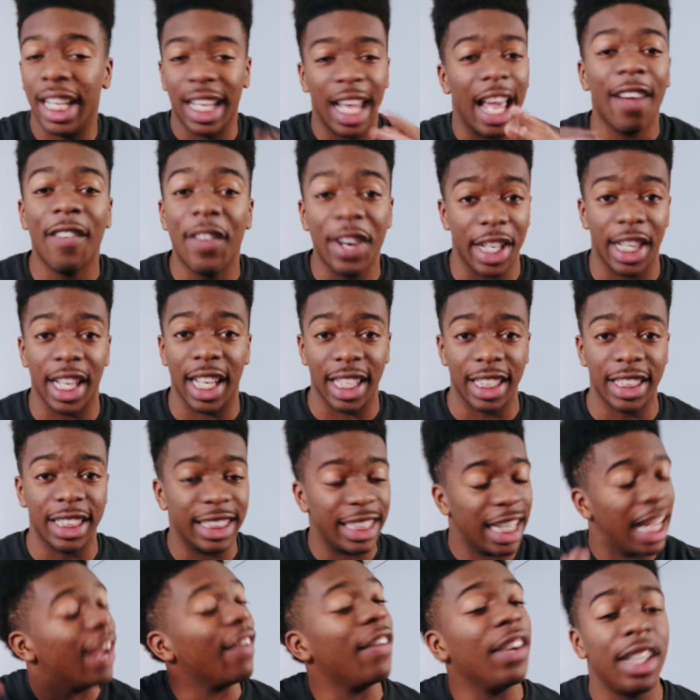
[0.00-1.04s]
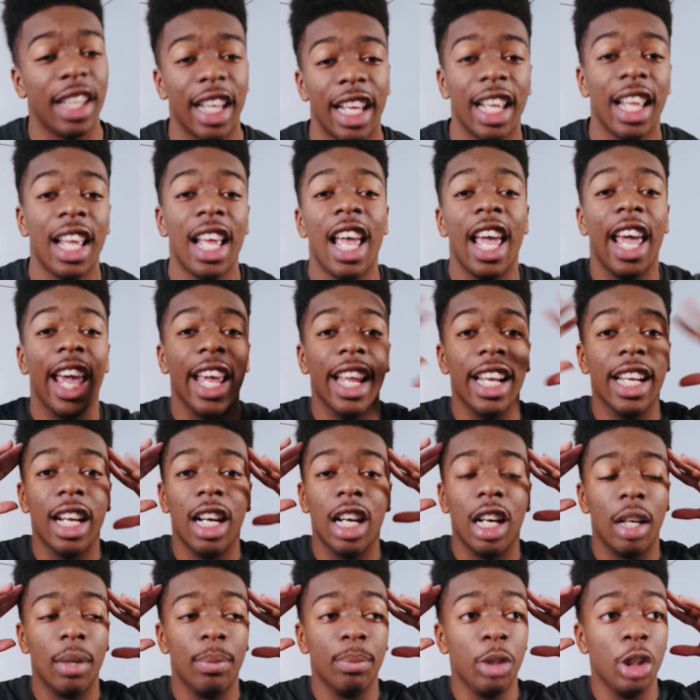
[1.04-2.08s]
Everything. Just everything. And,
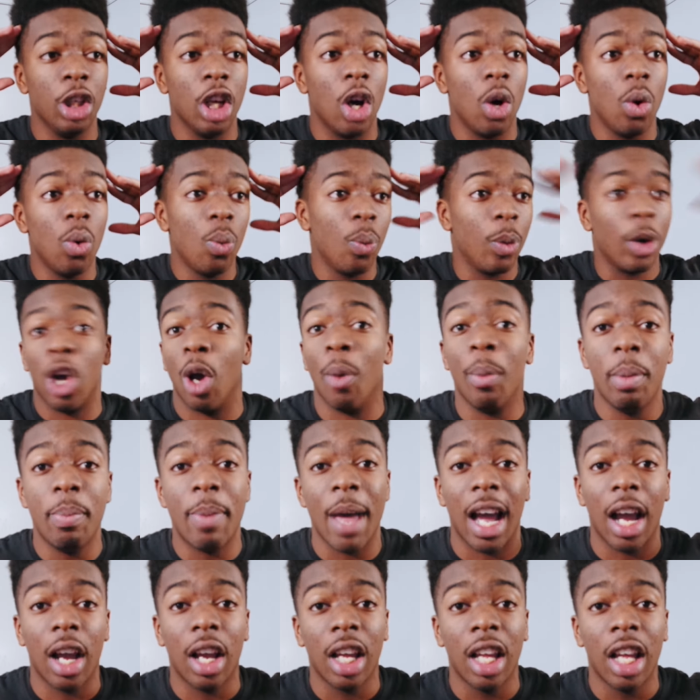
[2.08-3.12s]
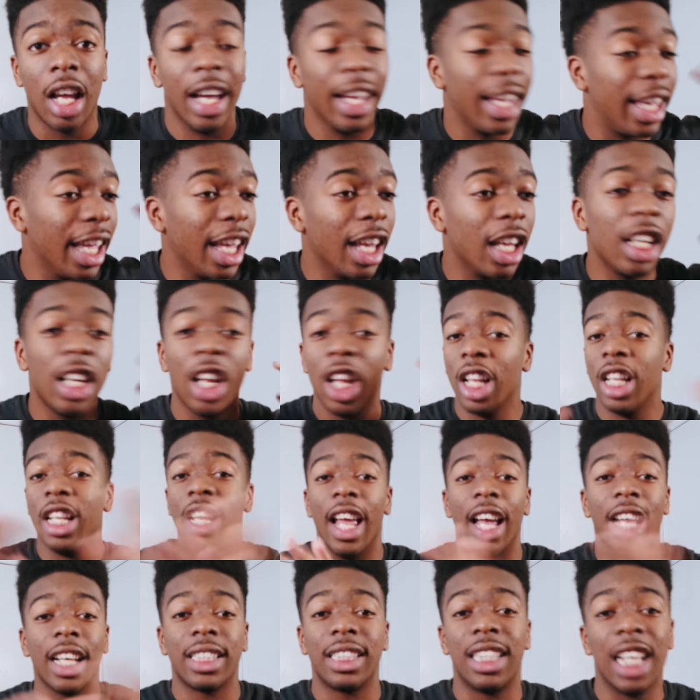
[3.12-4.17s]
um, you know, we're going to be back again
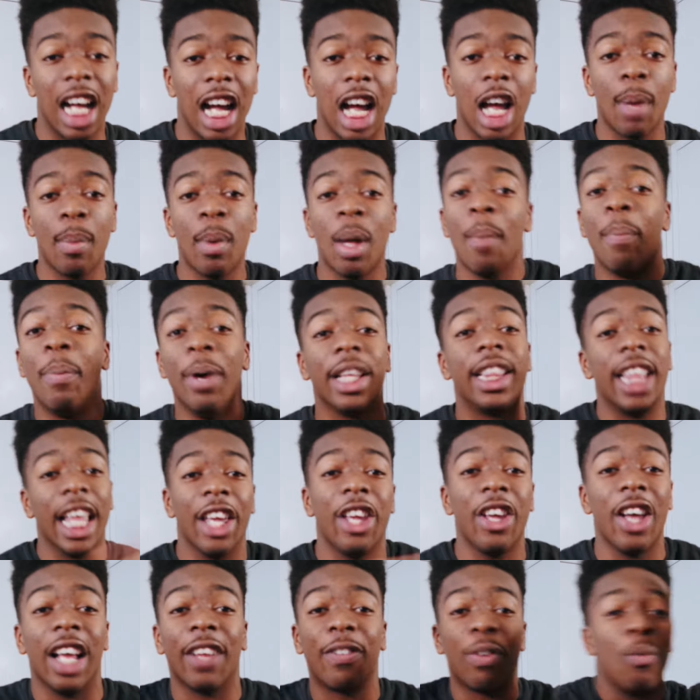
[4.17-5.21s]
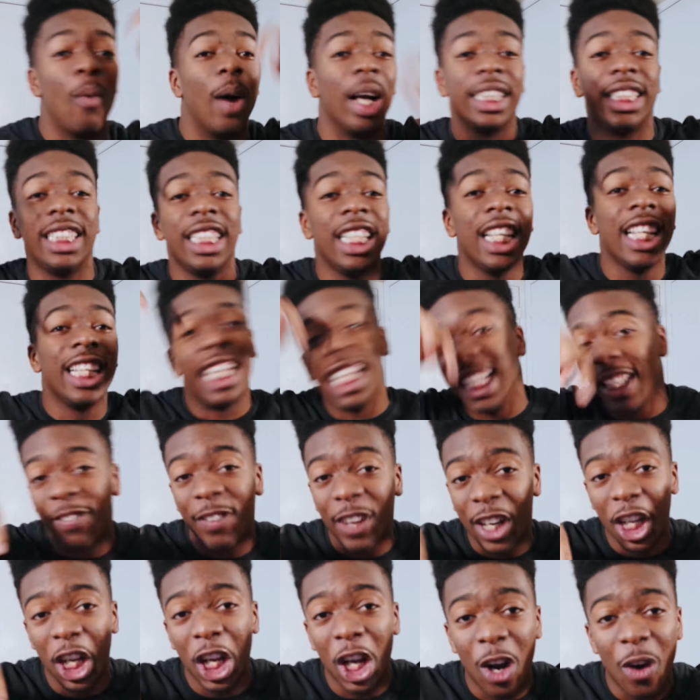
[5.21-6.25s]
next time. But thank you guys for watching this
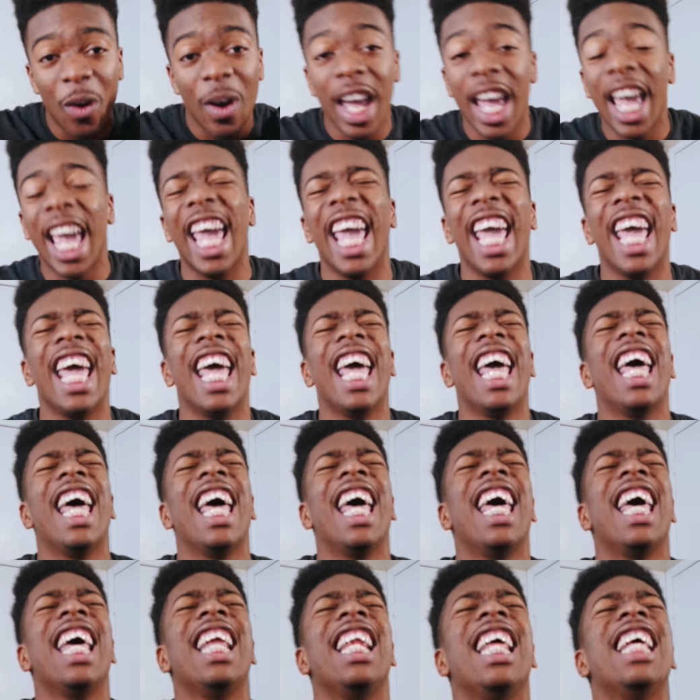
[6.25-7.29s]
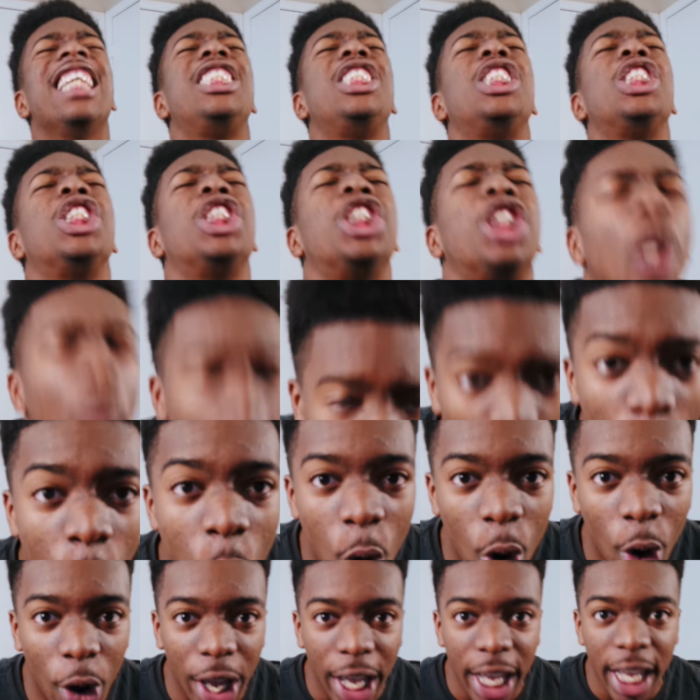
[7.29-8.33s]
video. And it's your
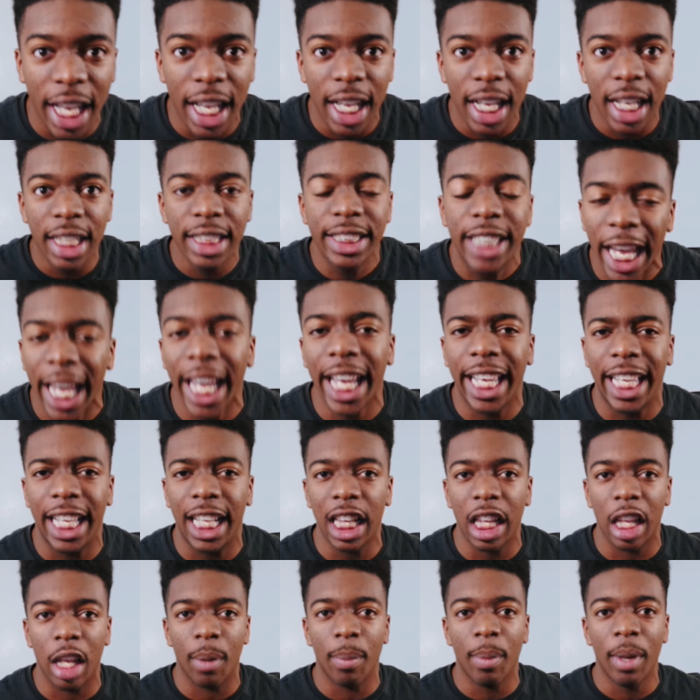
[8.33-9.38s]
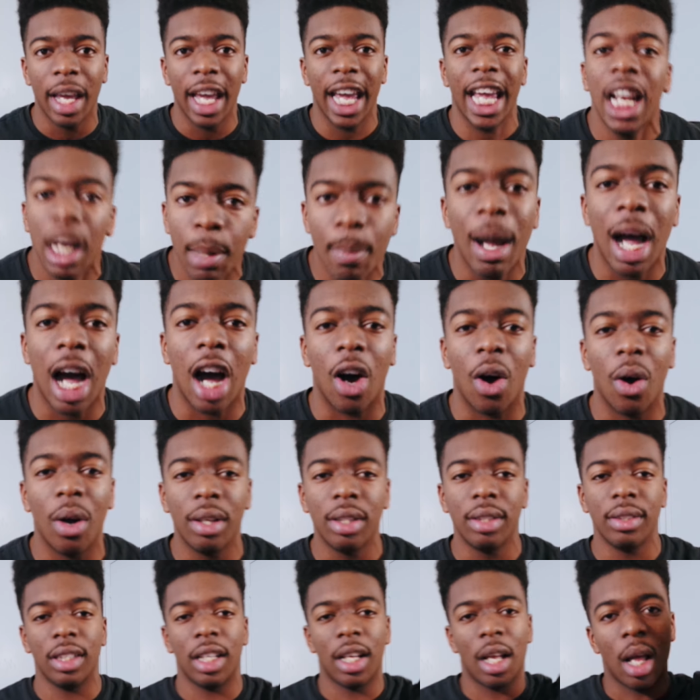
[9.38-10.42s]
boy, T-Clip. And I'm out.
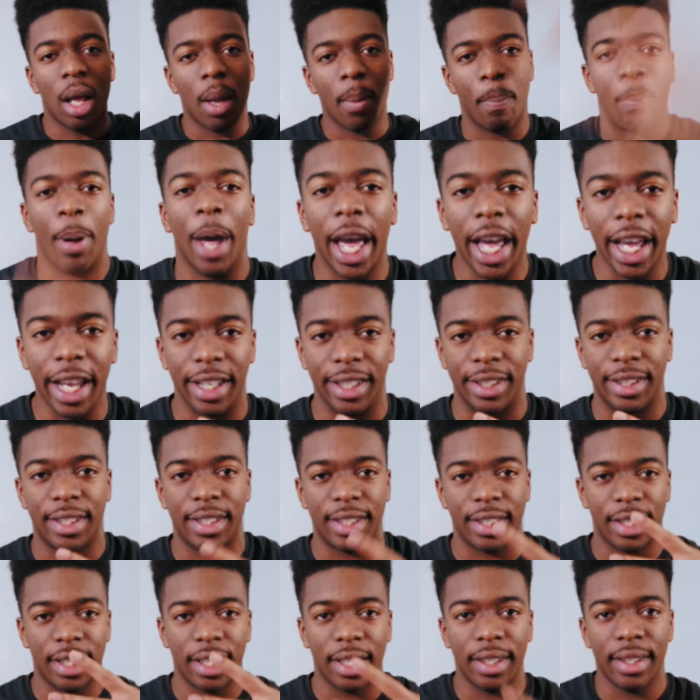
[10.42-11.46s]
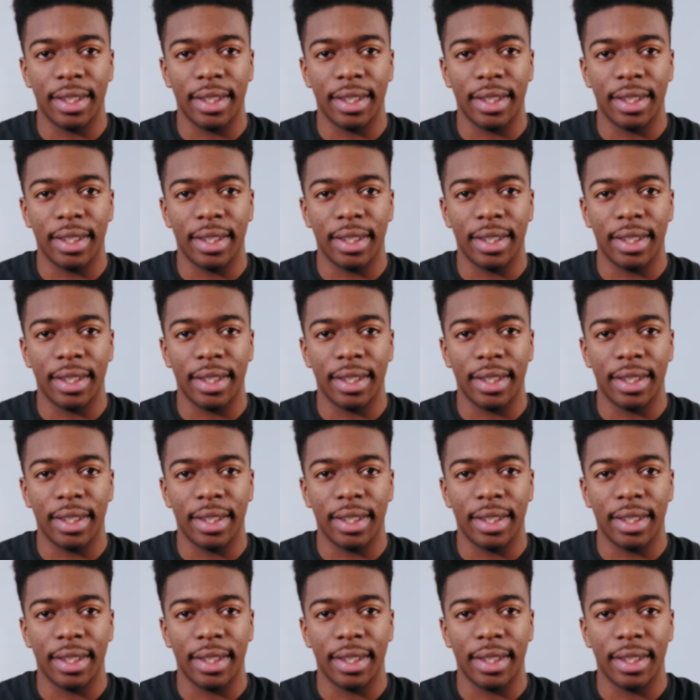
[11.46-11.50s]
Peace.